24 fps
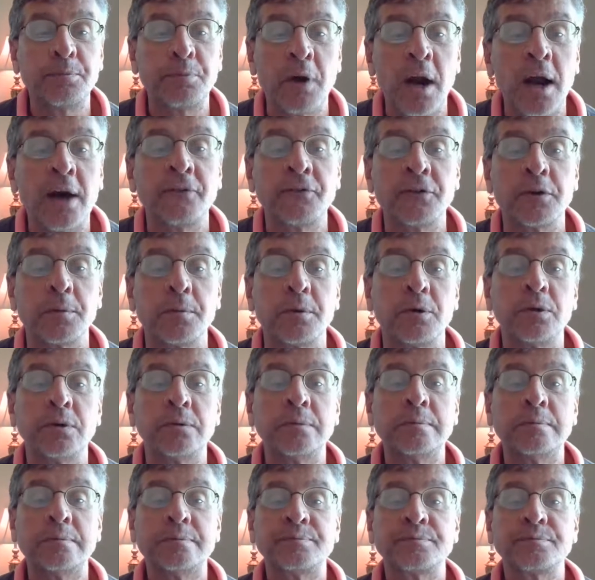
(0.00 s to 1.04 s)
profitable,
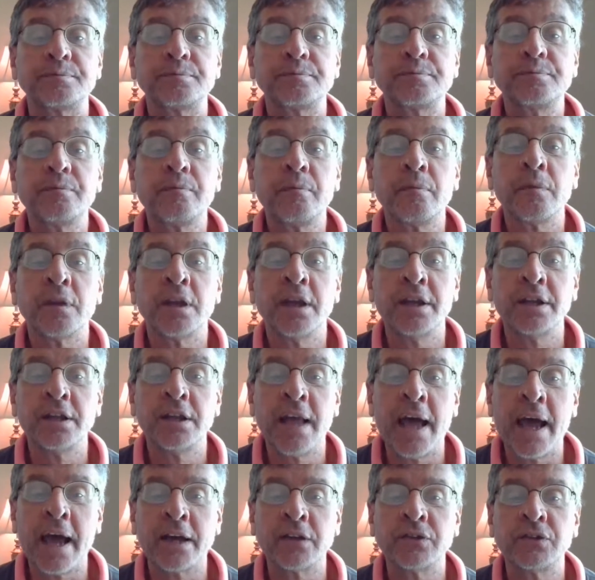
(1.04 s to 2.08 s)
it
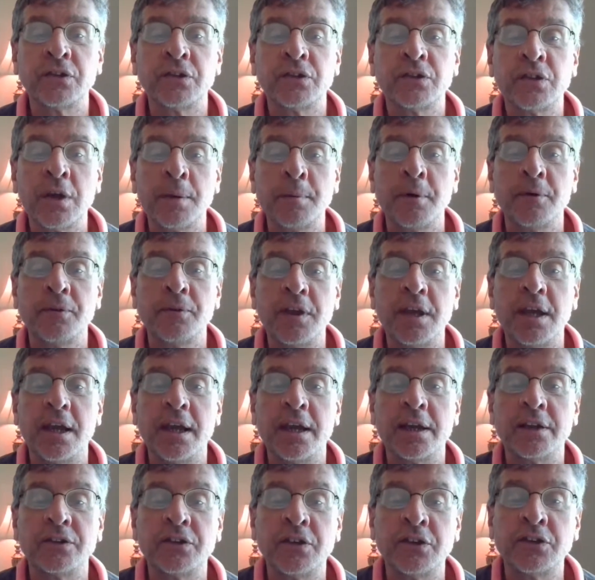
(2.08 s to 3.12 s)
lacks some of
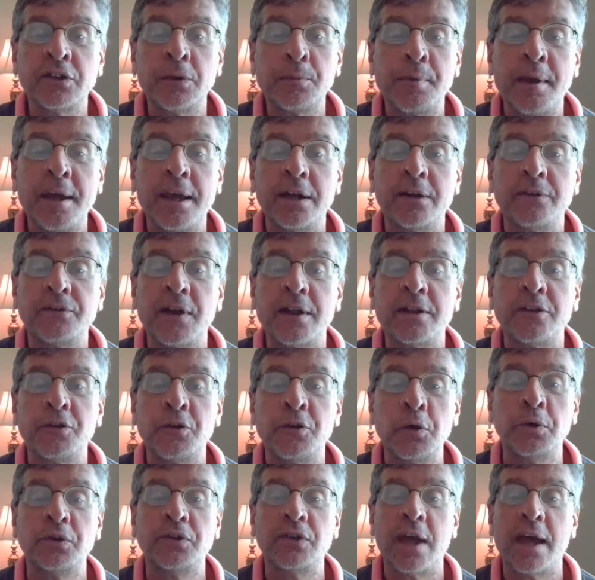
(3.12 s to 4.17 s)
the anticipative
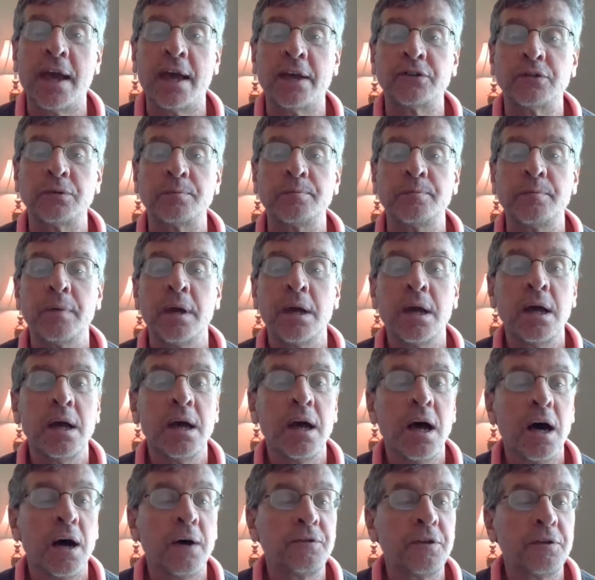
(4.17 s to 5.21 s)
enthusiasm
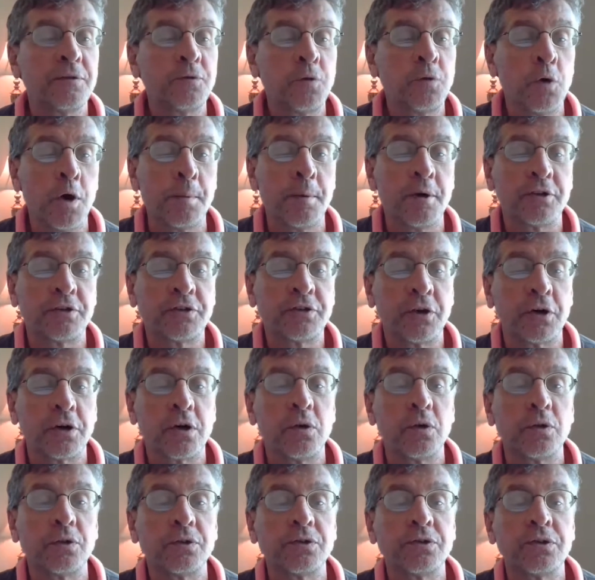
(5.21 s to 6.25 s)
of the former
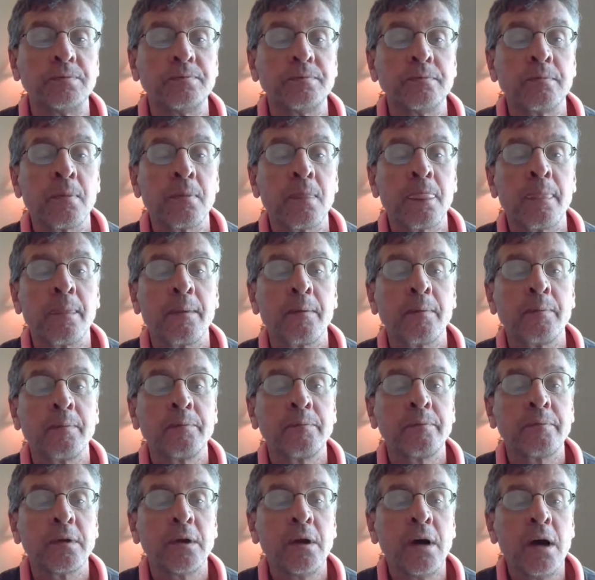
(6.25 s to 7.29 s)
circles.
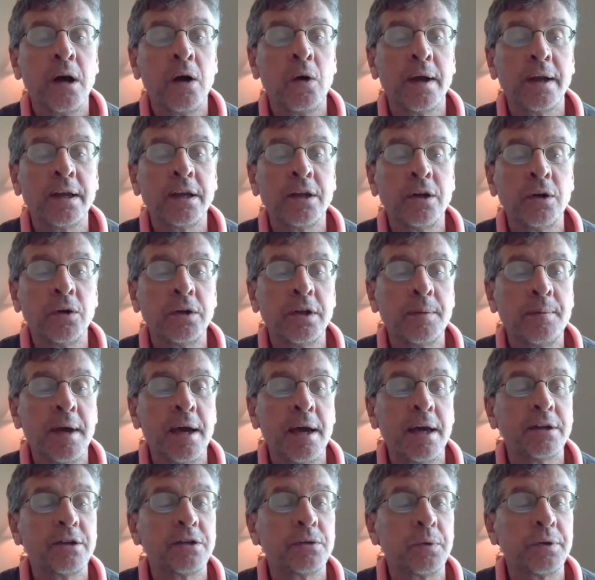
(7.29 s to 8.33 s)
Oh, I can only
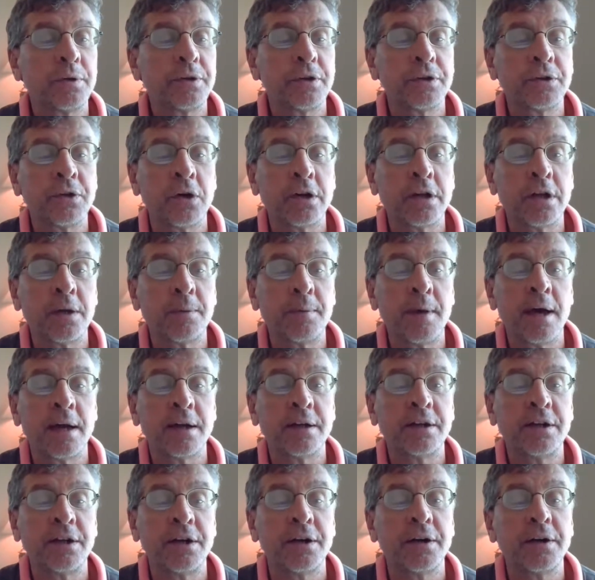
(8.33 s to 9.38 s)
imagine what they're talking about
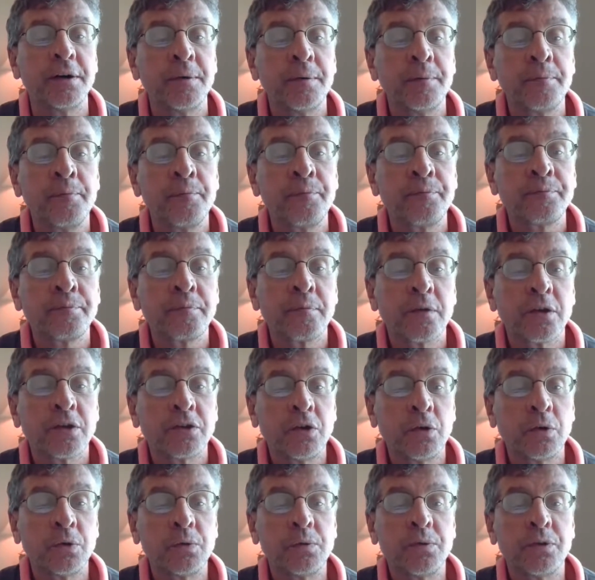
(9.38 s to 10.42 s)
in here.
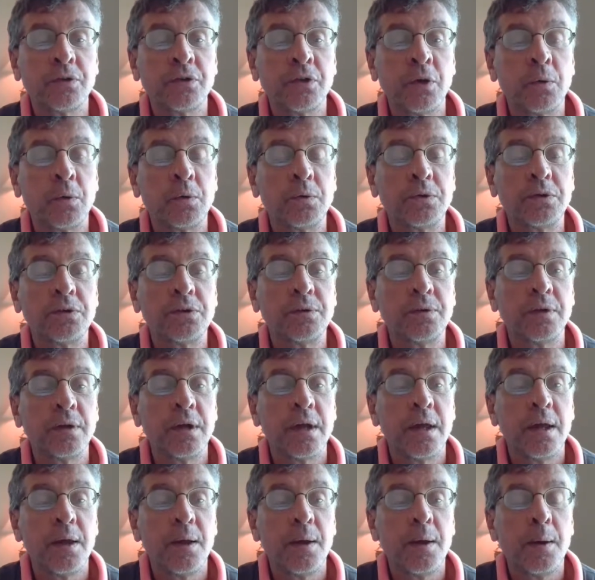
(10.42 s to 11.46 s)
So
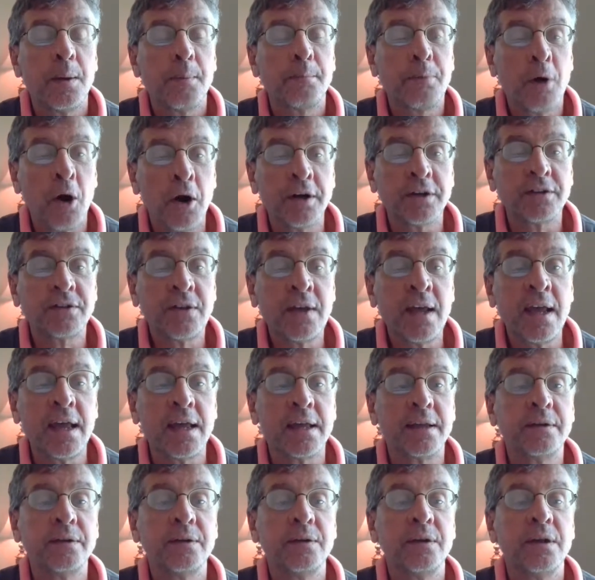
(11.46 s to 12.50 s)
part
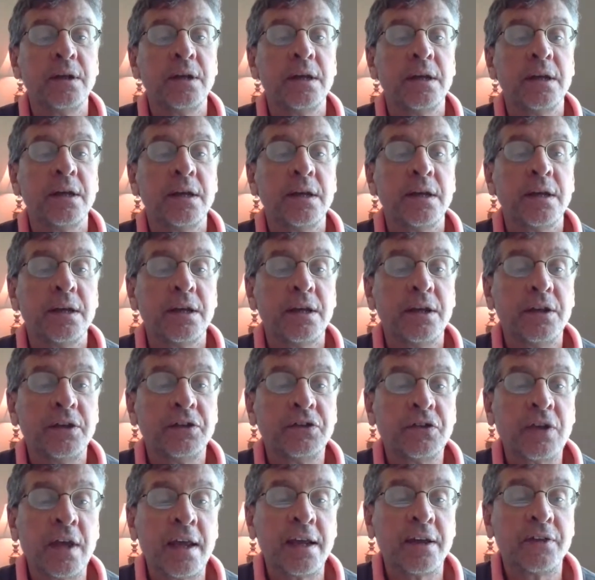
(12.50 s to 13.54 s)
10
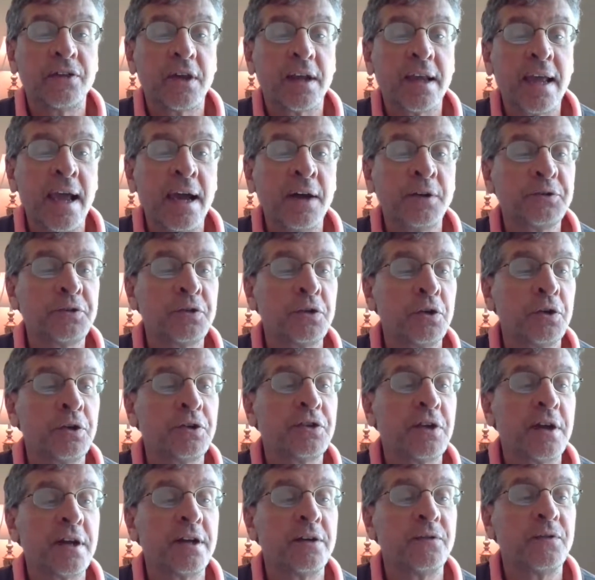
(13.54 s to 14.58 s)
is saying the
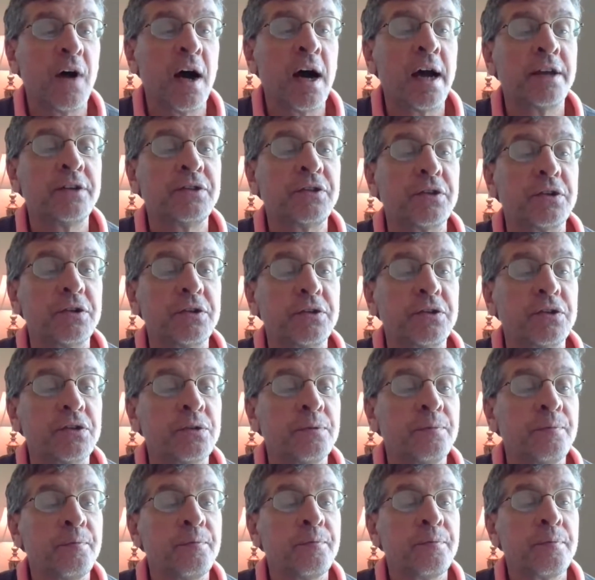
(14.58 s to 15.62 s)
counselors and advisors,